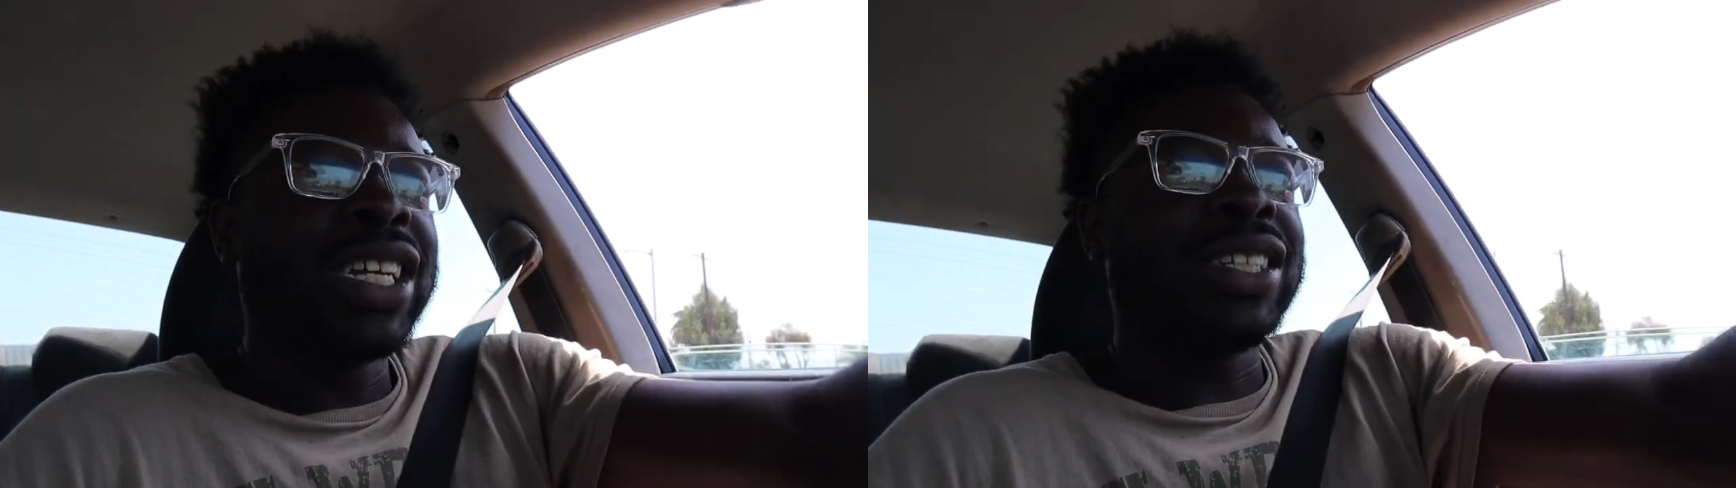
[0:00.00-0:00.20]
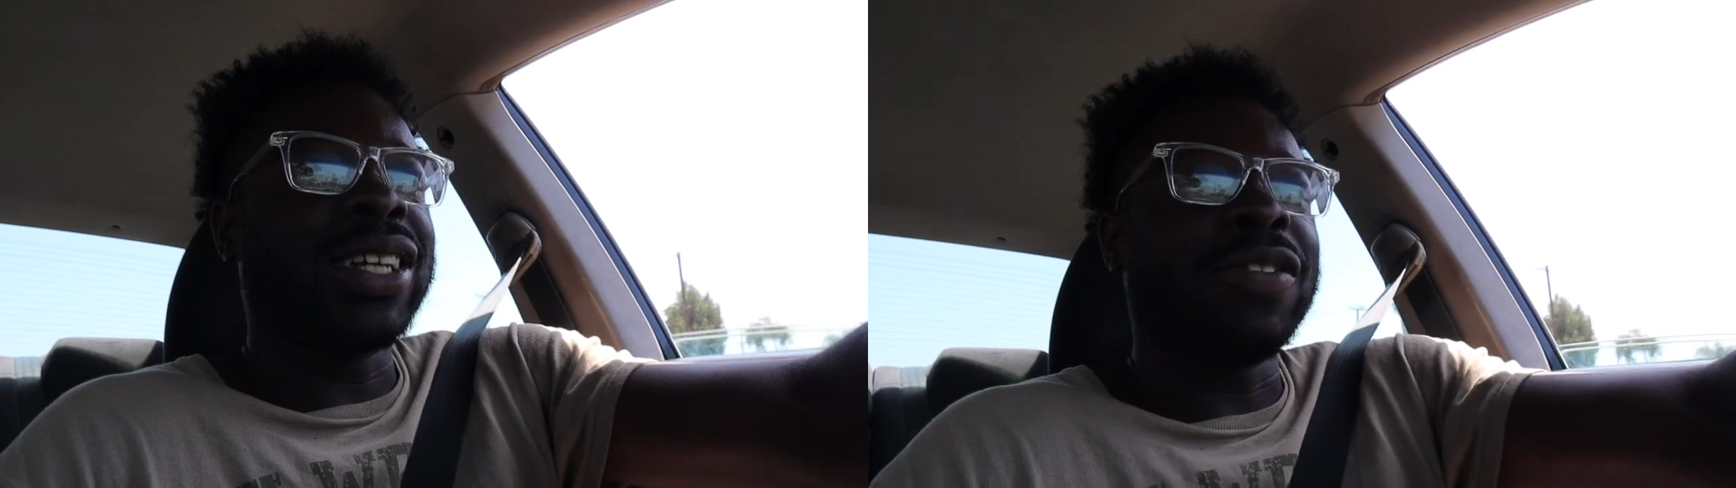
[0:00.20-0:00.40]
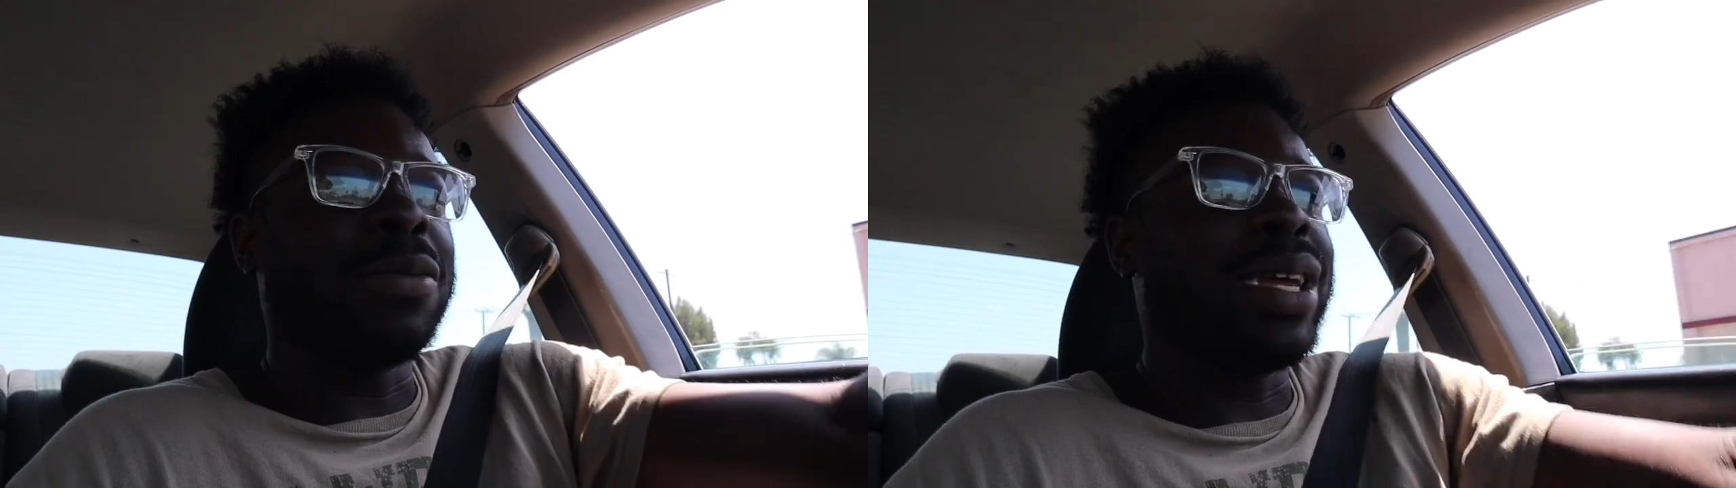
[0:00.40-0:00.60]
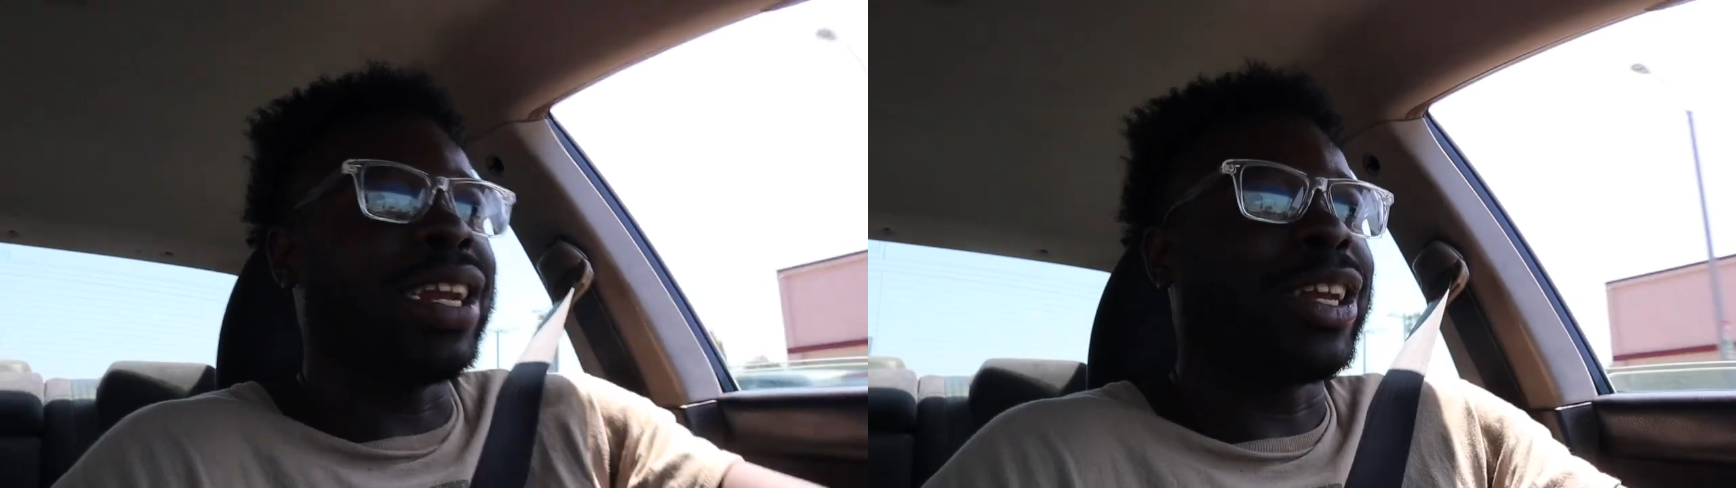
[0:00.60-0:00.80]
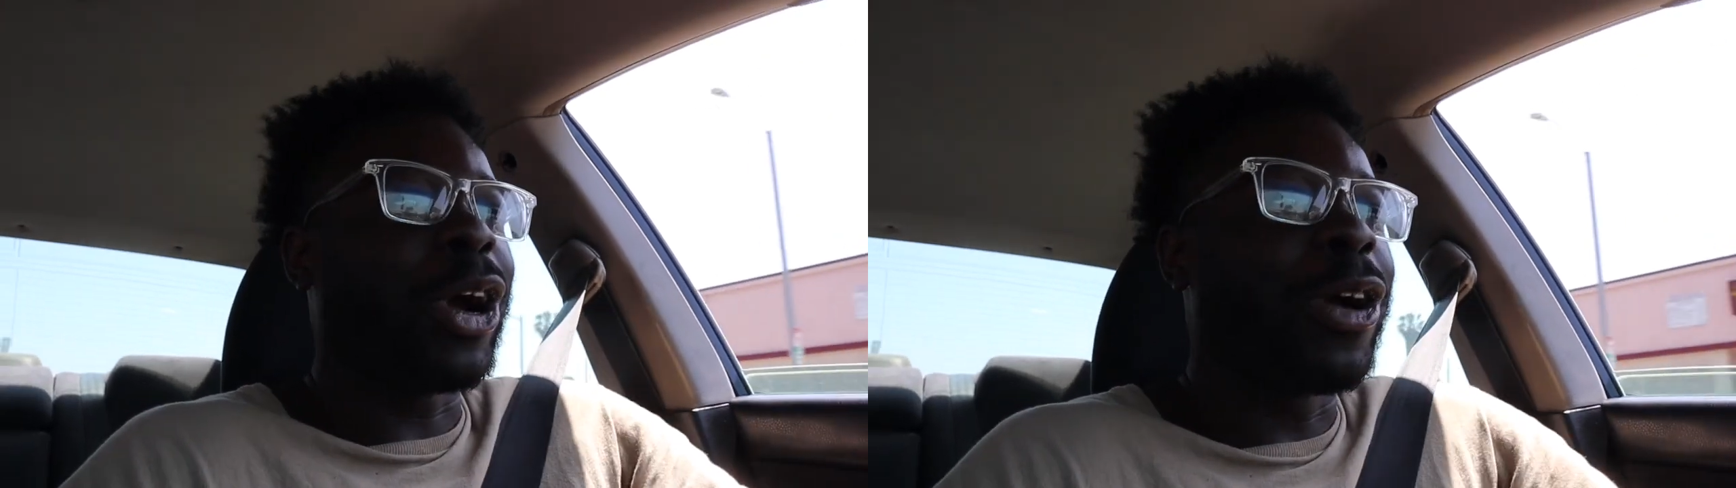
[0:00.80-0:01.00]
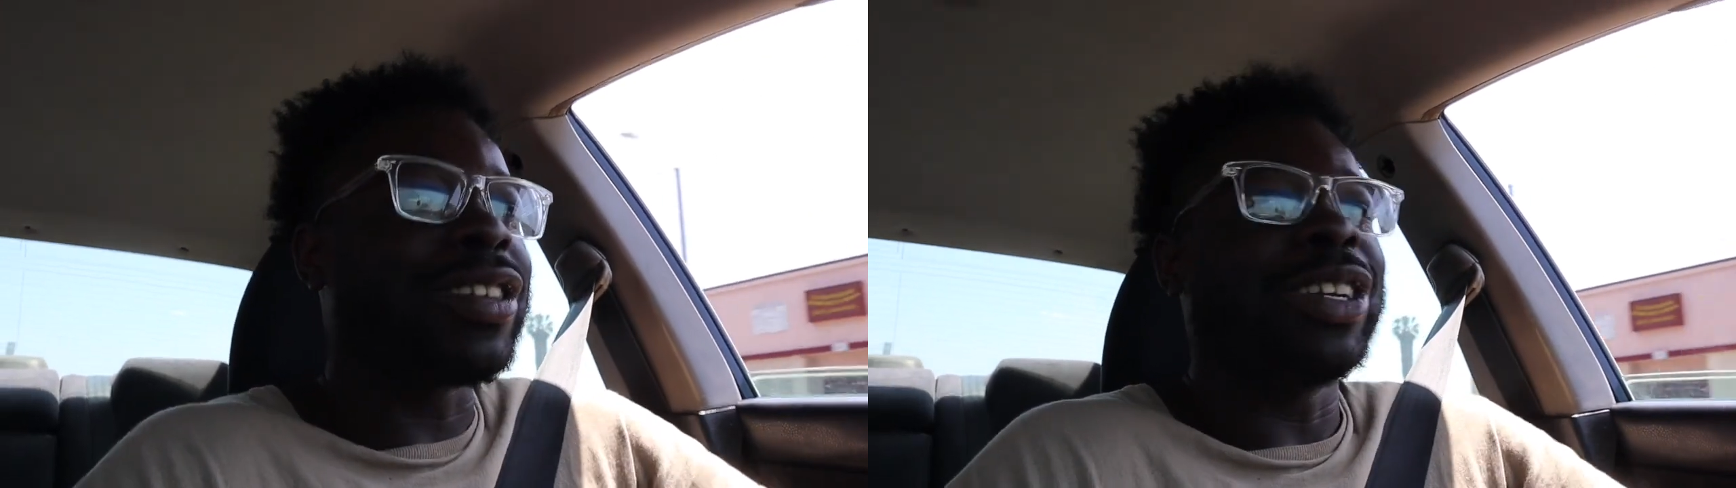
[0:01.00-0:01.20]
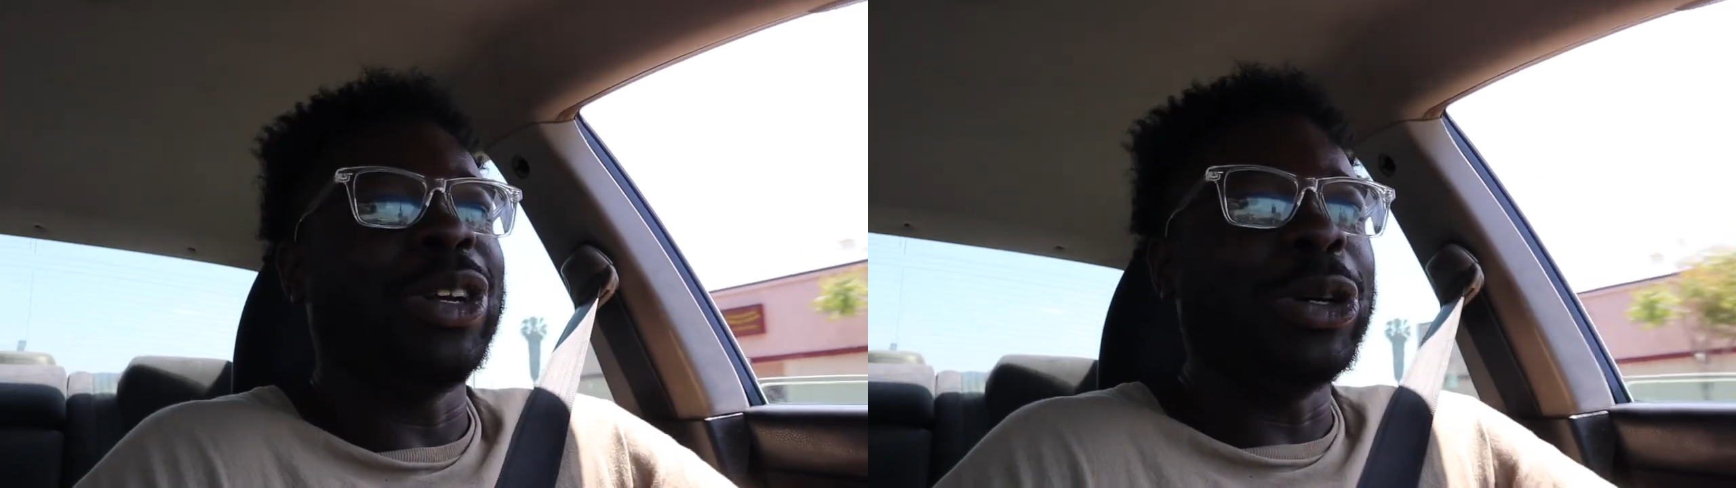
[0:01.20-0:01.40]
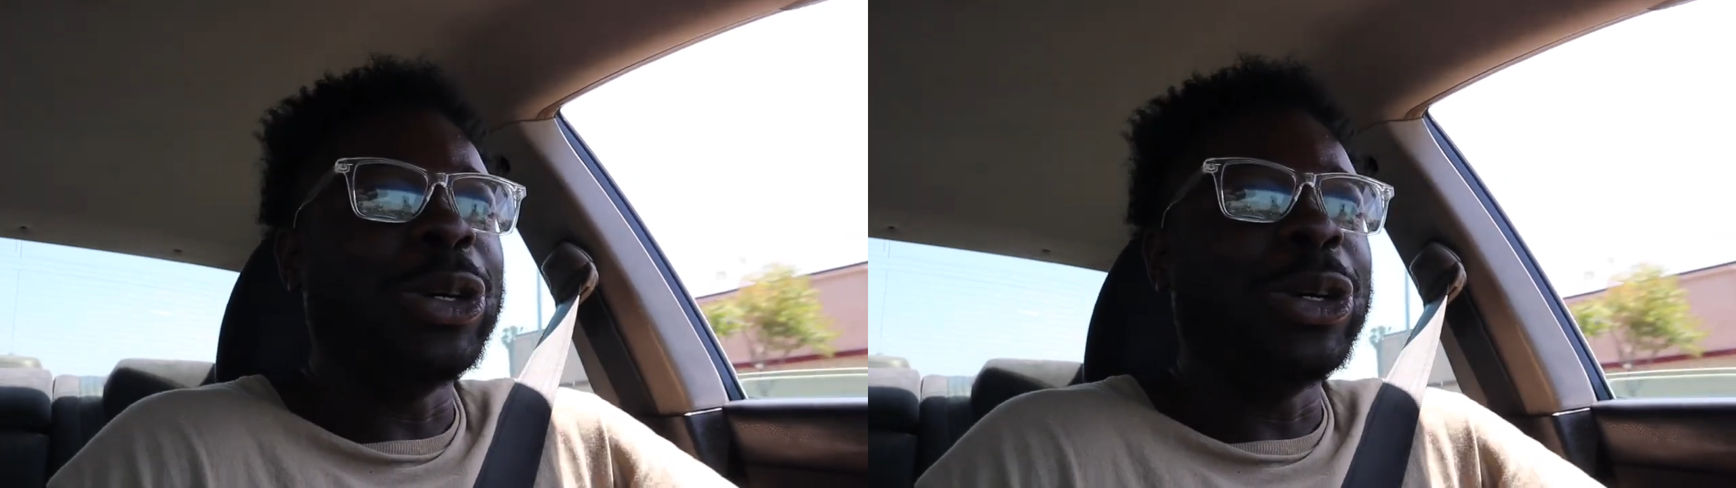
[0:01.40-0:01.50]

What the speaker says: something for me to learn to do.